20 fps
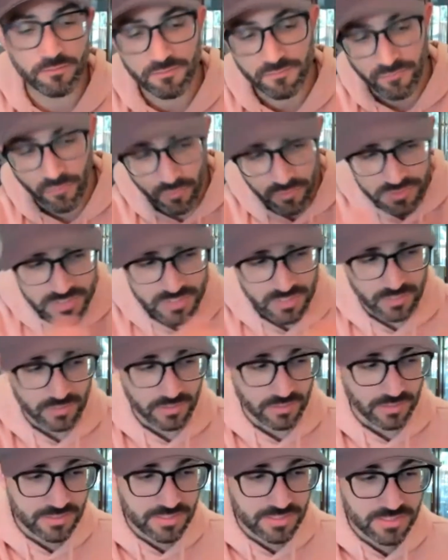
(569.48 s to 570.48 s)
first,
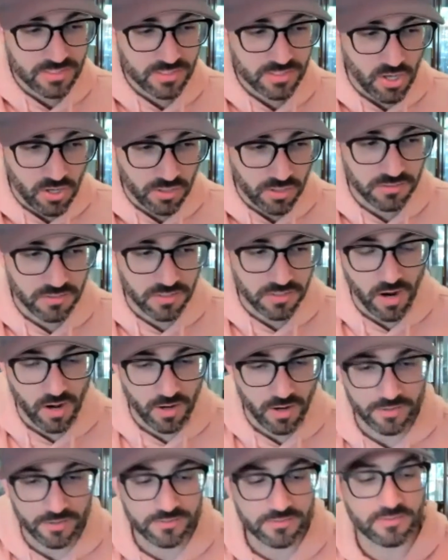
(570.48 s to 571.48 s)
let's talk to the
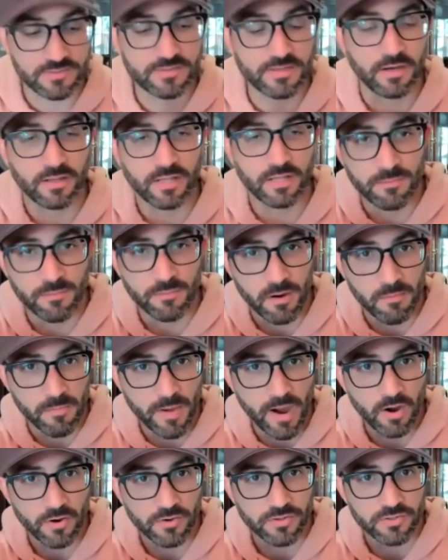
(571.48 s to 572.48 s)
audience and tell them
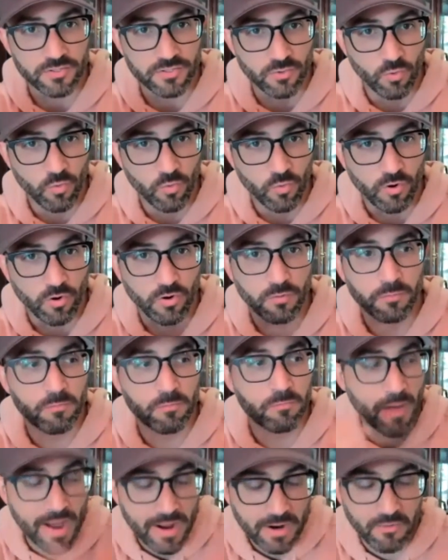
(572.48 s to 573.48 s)
about your
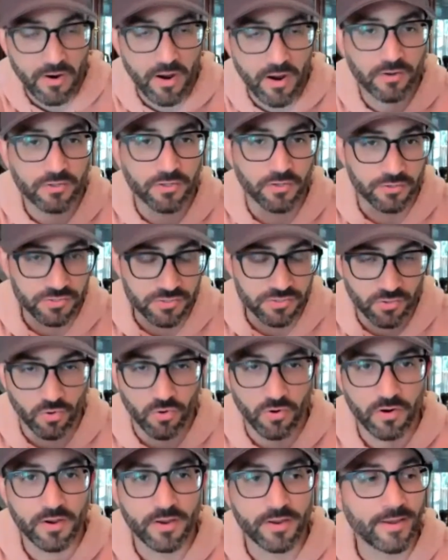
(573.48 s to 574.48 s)
background, your
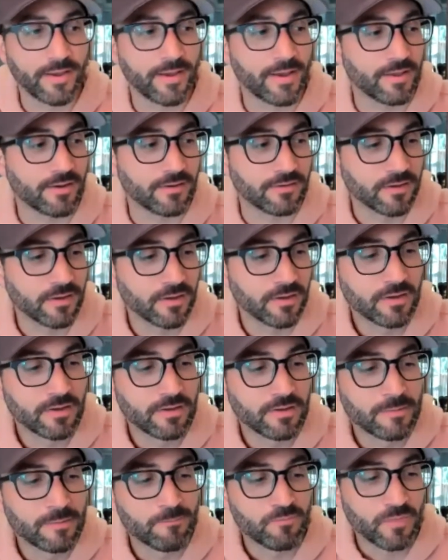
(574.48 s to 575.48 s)
story, and
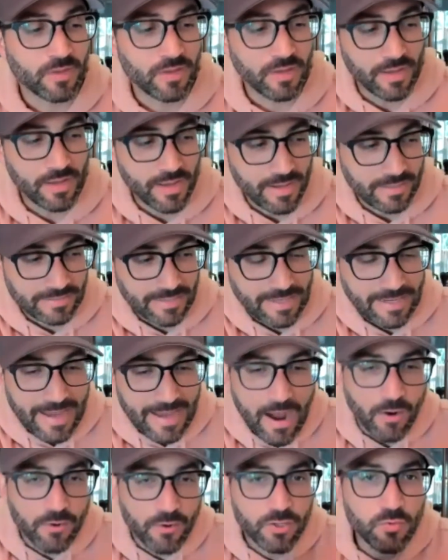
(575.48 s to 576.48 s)
like
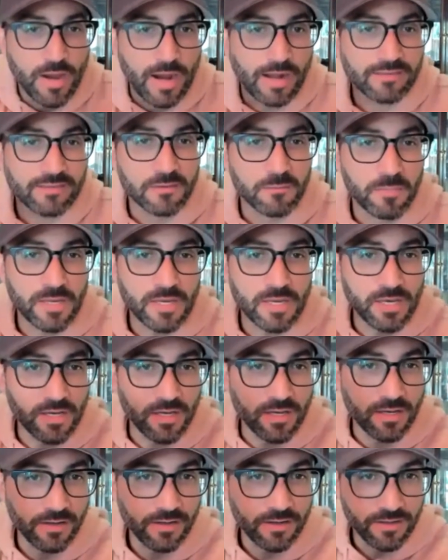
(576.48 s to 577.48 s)
how you got to
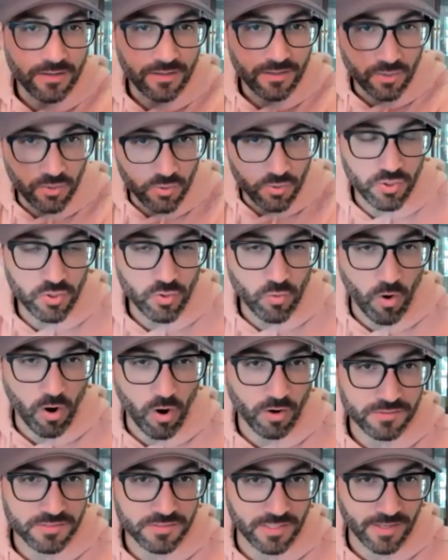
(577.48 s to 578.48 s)
be who you
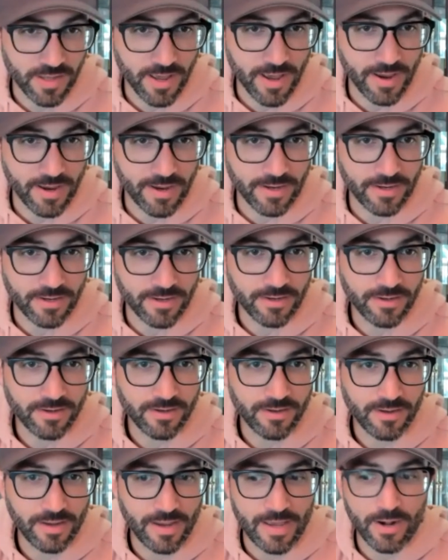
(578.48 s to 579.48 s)
are today
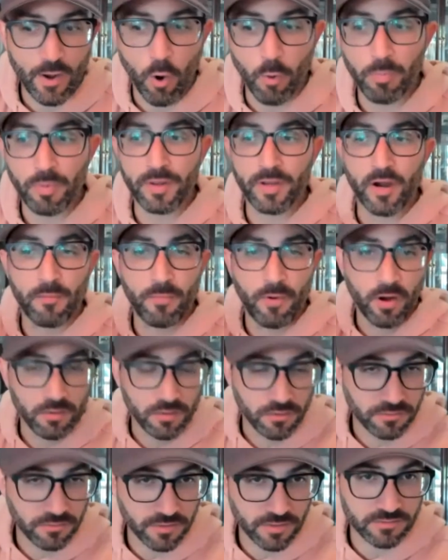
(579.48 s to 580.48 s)
and opening up
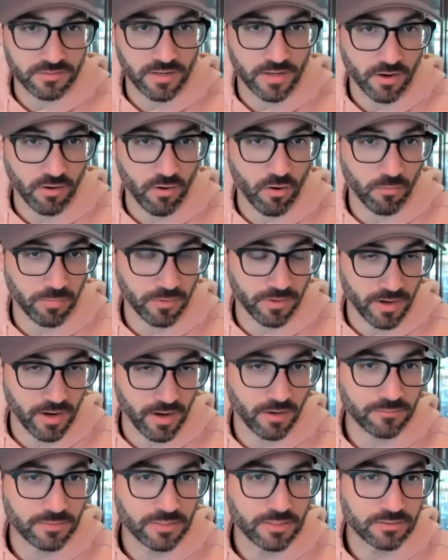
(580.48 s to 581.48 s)
all the things that you're opening
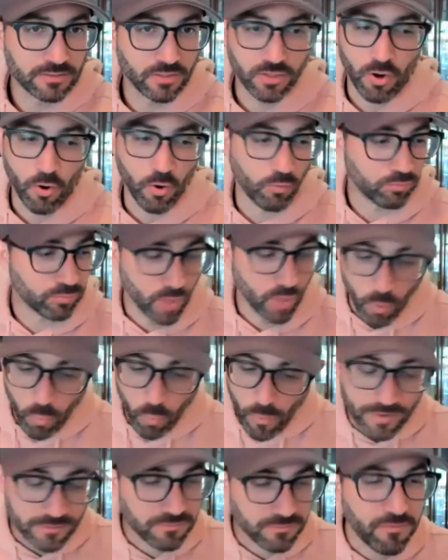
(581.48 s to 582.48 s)
up. So go
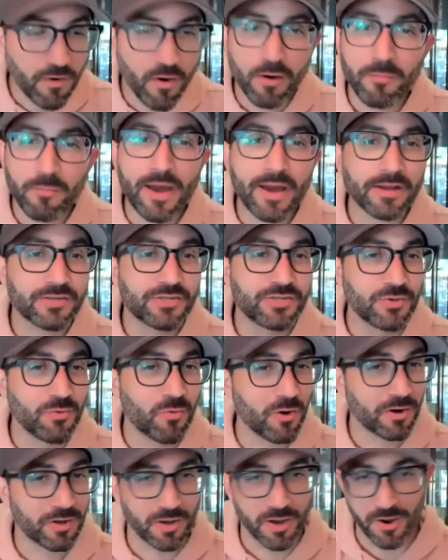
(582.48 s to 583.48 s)
as far back as you
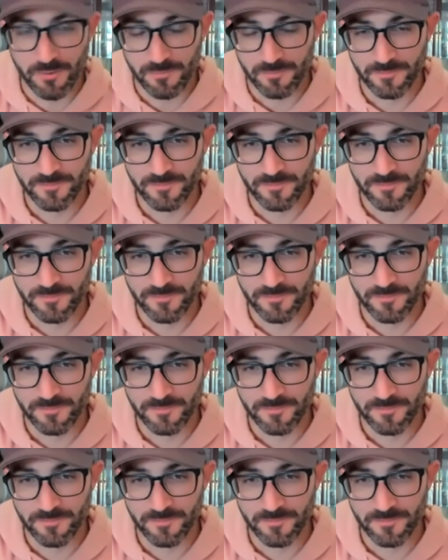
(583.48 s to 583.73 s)
want to go.